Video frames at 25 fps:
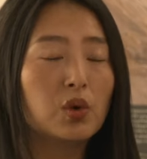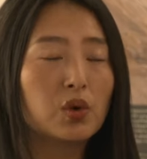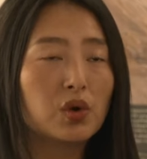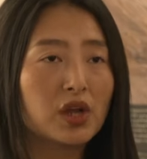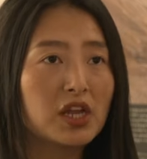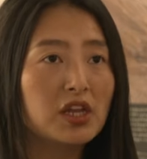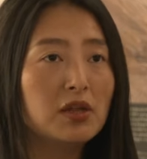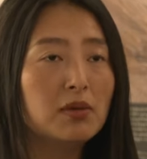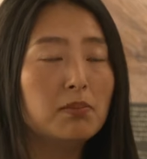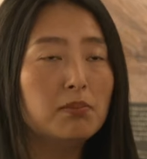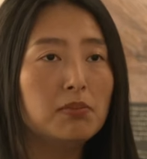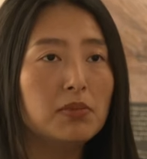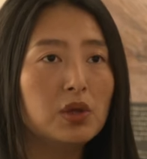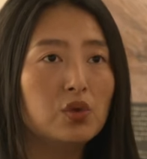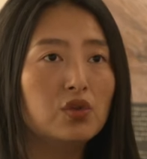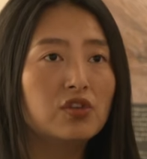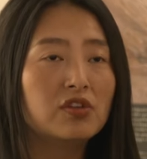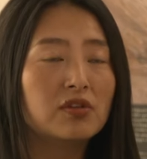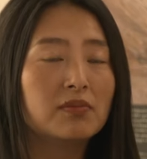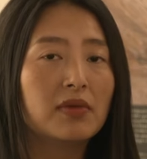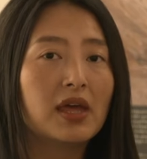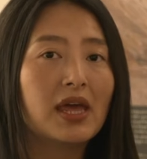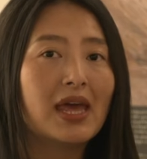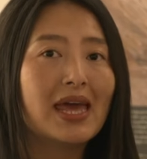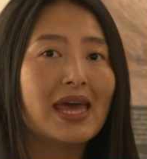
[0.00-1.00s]
or any
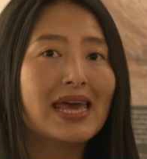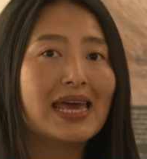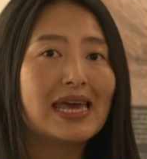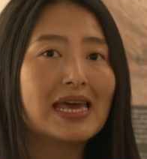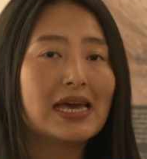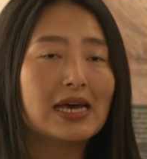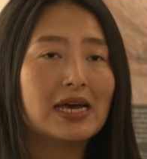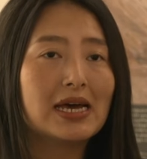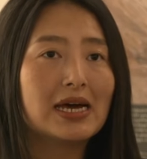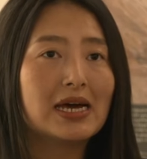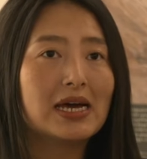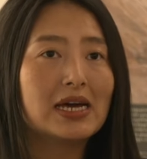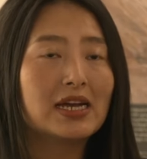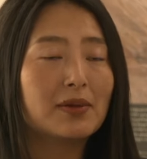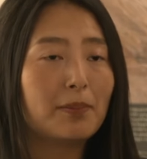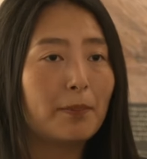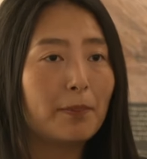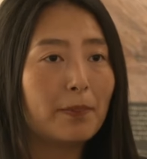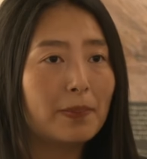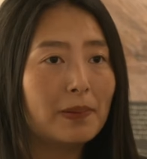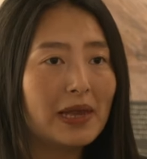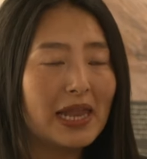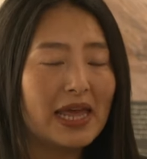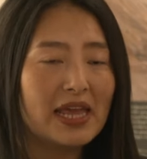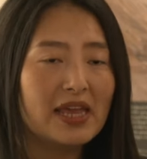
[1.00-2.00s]
museum uh,
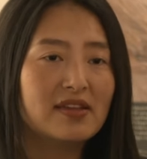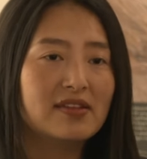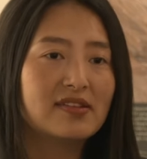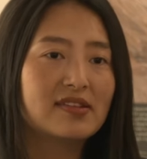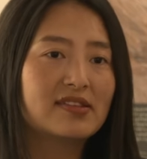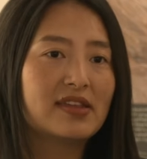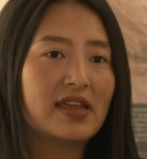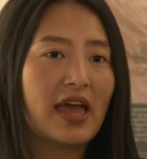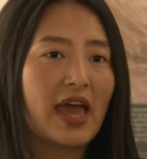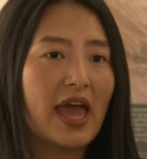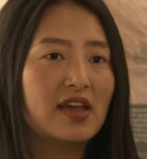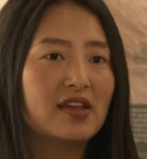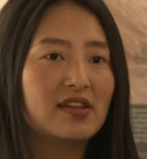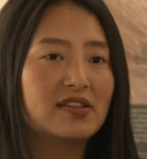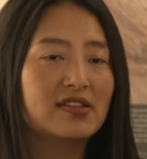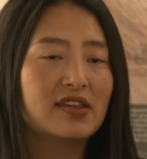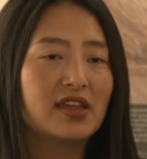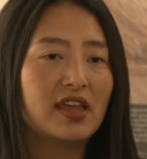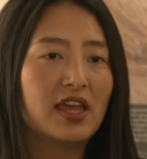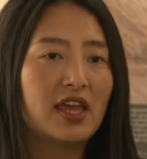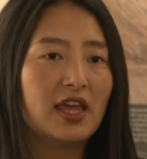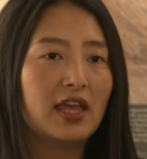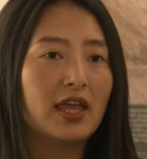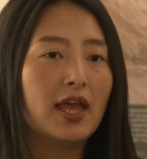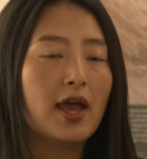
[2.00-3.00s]
plays as
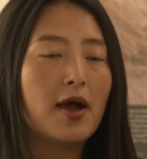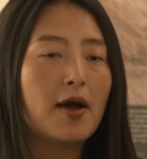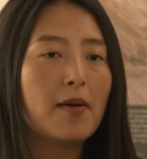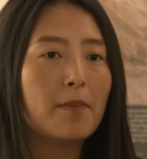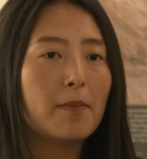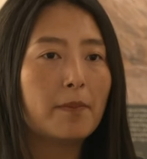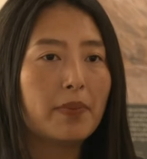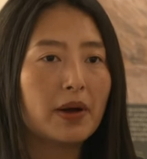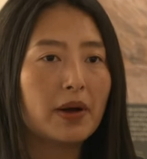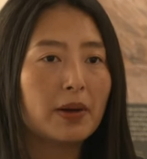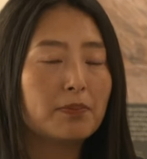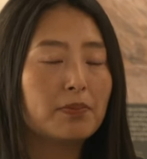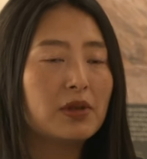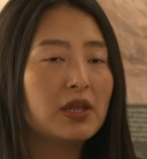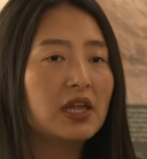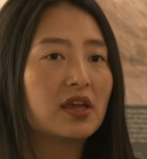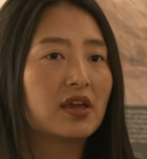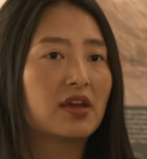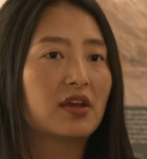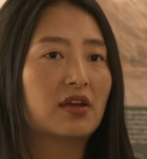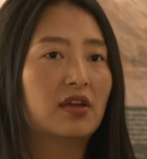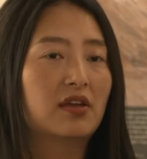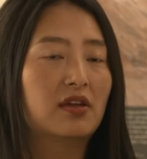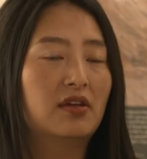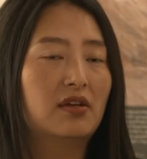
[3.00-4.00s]
a
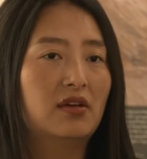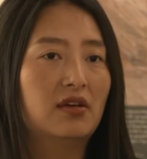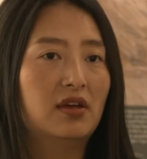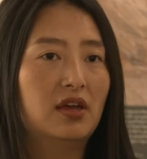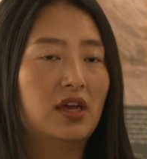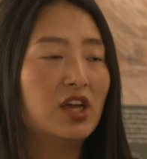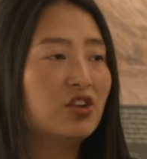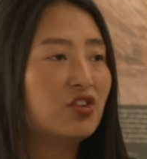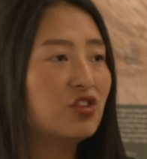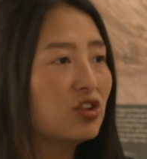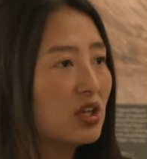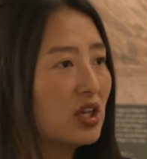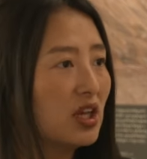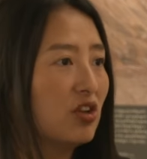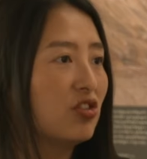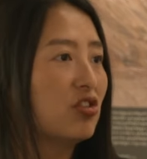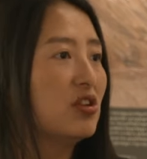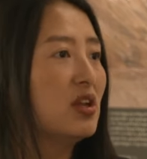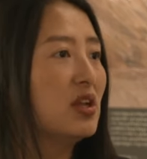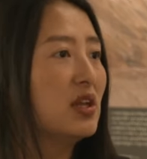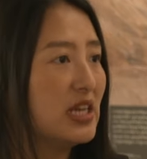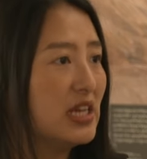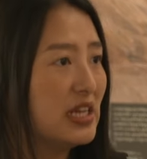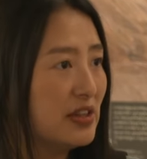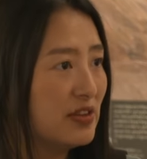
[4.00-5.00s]
public uh,
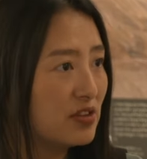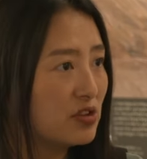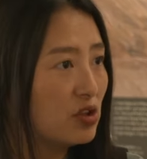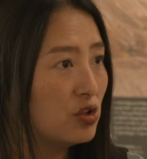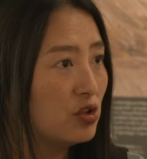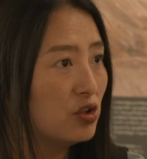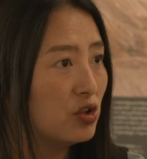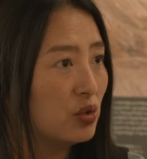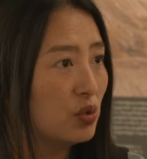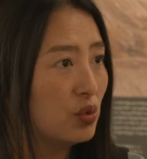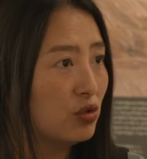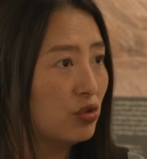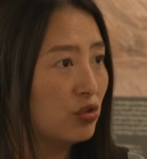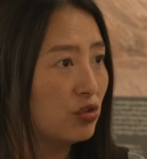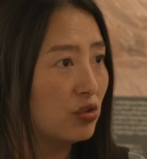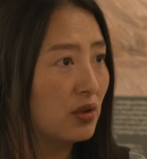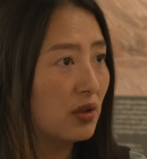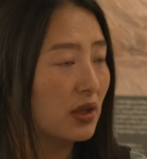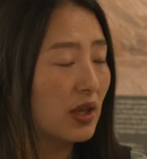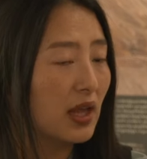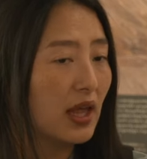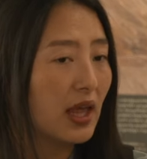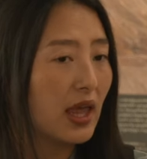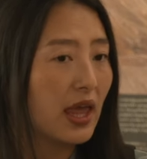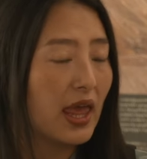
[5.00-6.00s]
educational
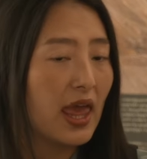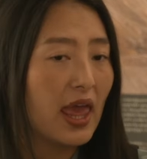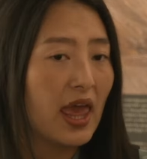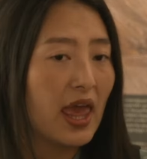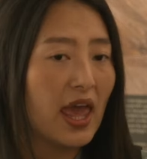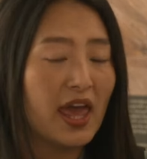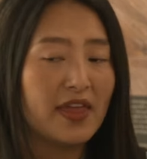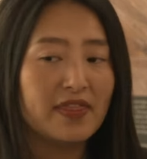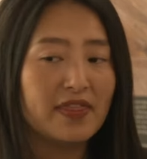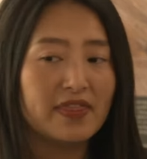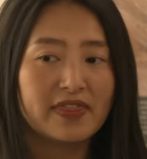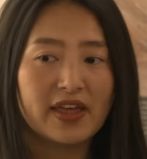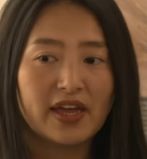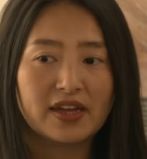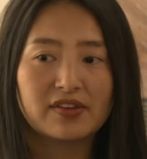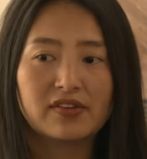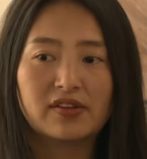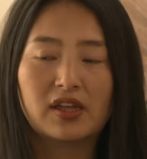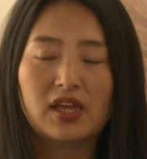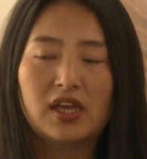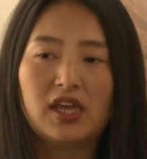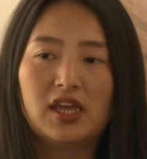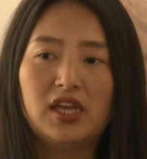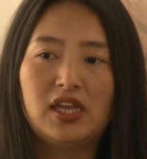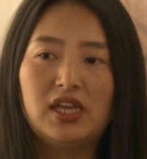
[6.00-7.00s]
institution and that
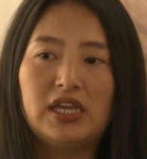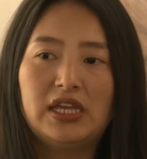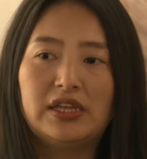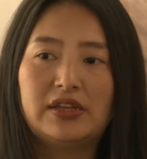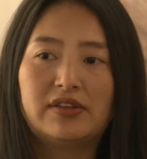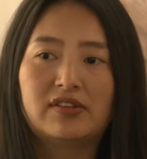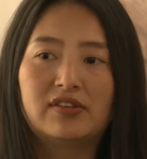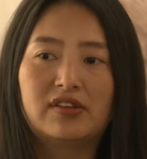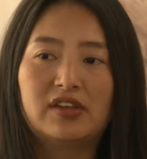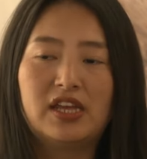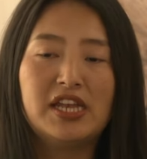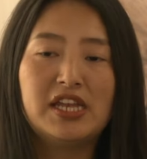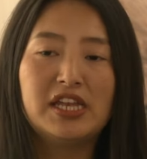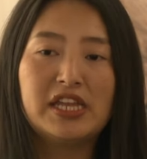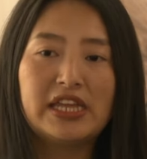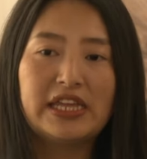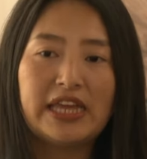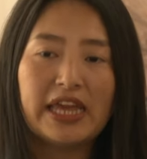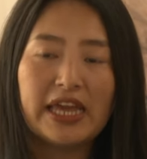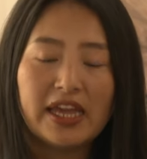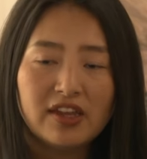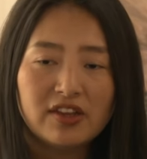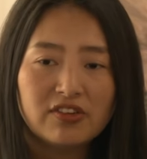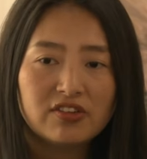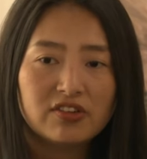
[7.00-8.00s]
it
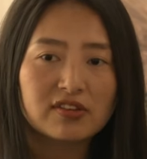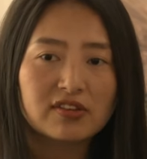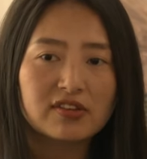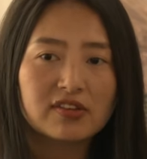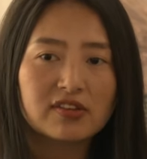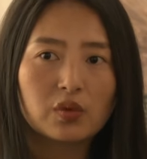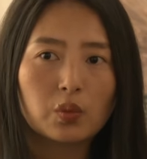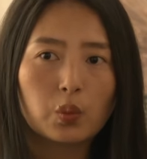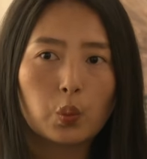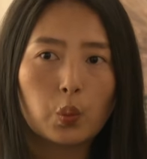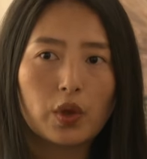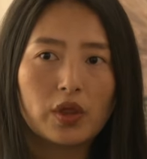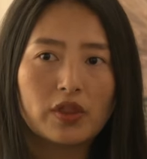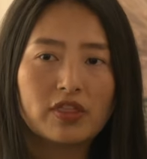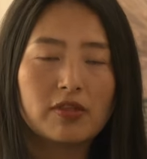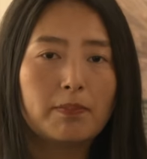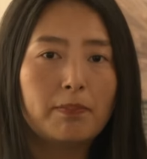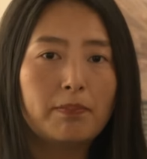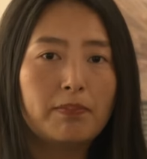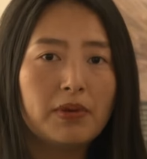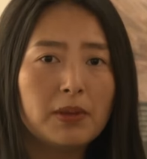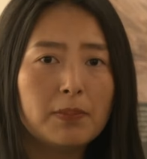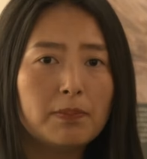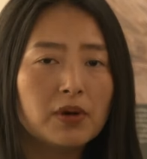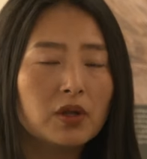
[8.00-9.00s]
engages
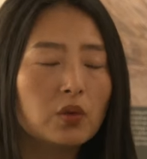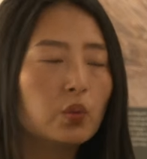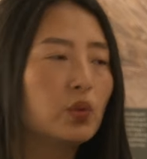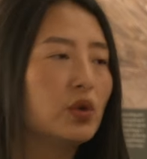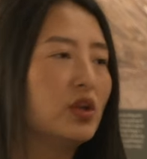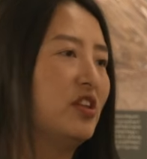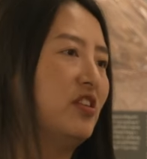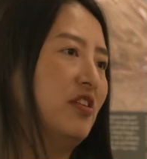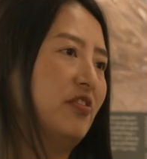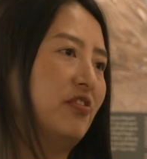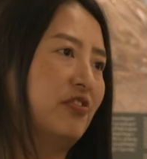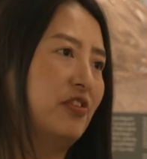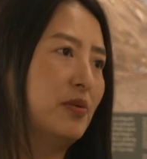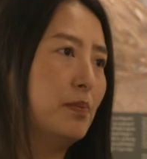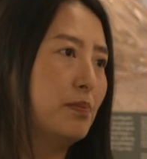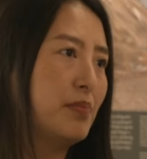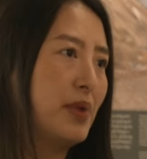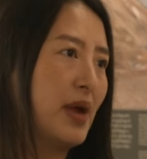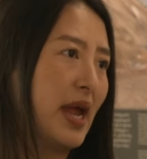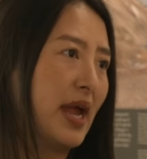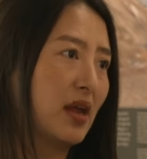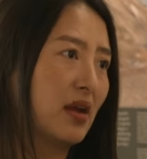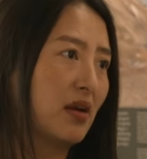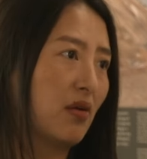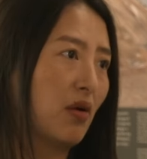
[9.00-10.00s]
with people with different
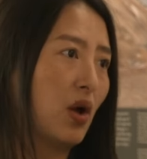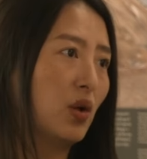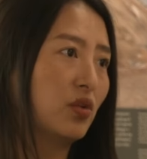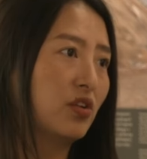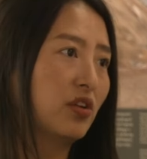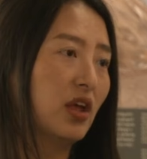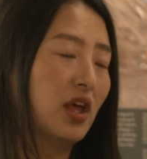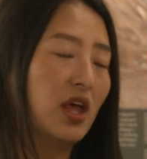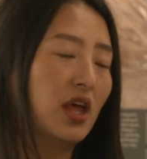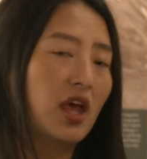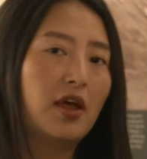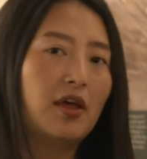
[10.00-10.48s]
background.